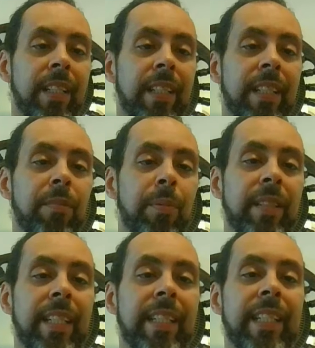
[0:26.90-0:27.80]
is
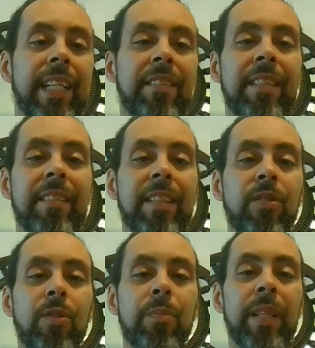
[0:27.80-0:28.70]
predicting that
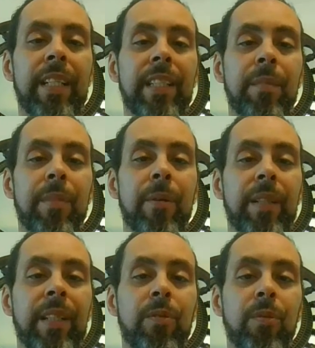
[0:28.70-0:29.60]
62 million
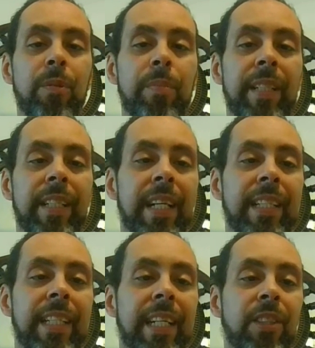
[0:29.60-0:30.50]
Americans will be at
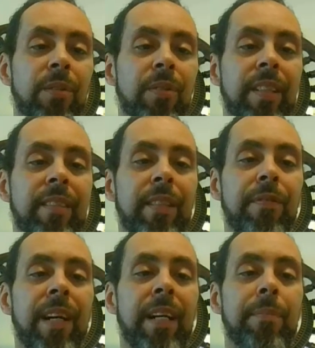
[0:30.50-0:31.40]
the age of
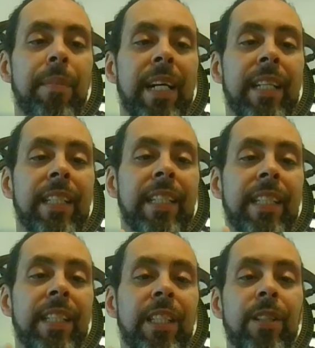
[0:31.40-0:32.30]
65 by the
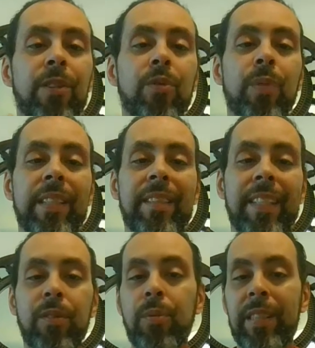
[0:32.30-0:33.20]
year
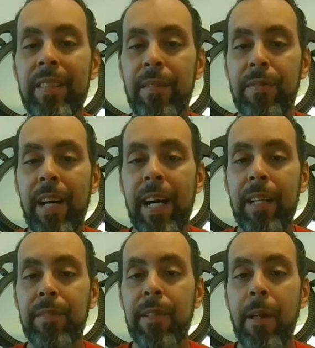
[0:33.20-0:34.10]

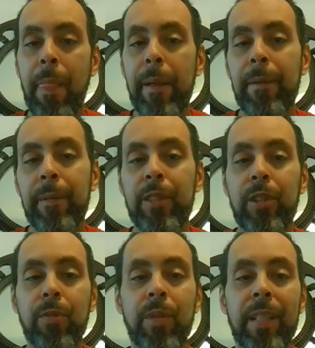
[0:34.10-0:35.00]
2025, which
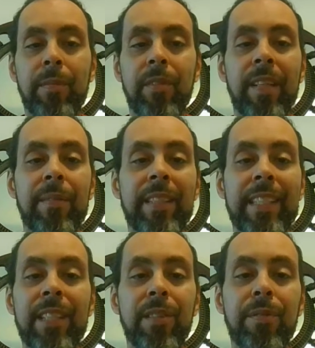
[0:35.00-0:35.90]
is what, 7
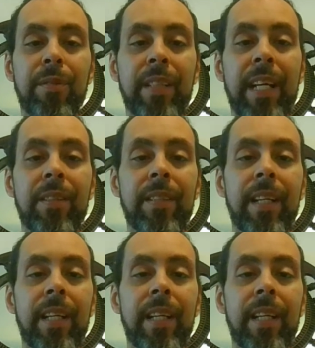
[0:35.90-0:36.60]
years from now?